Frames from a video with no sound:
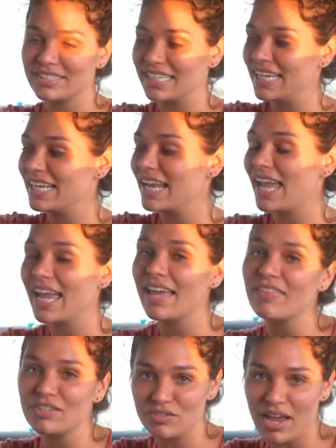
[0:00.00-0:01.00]
seat
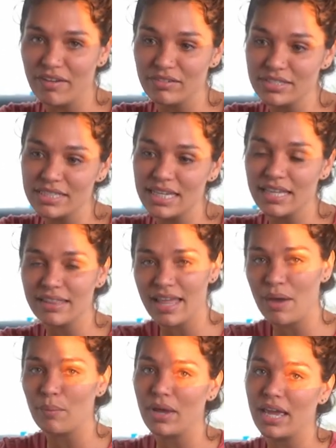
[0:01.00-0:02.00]
and the driver's seat, and
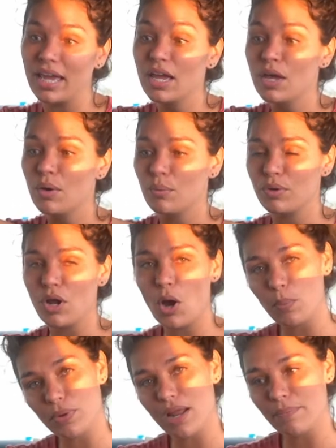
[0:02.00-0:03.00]
that way it would
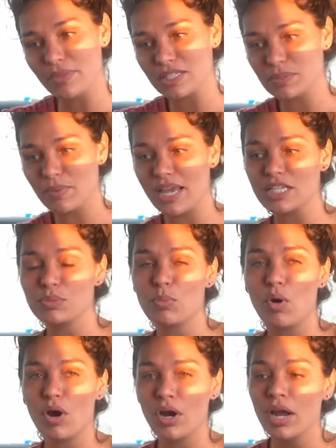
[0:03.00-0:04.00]
open up the space
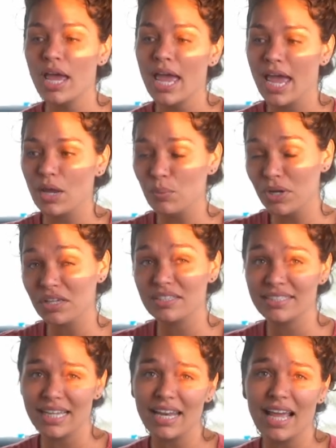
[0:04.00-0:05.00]
more and we could
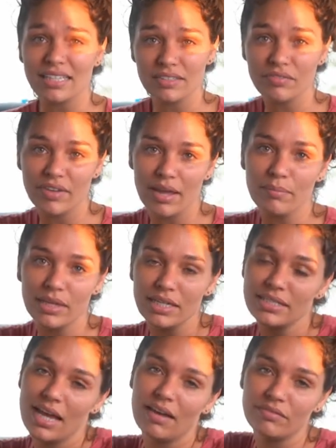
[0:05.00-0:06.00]
sit as a family
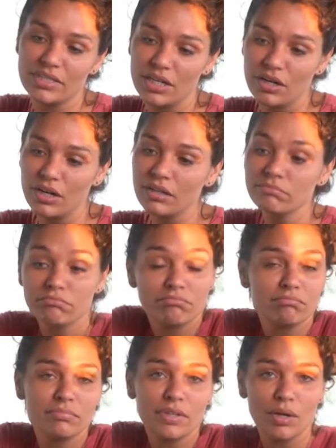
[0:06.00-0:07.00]
to have dinner.
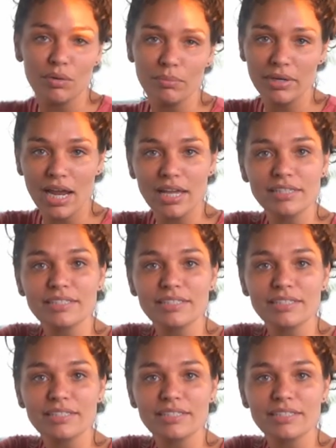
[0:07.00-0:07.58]
It would be nice.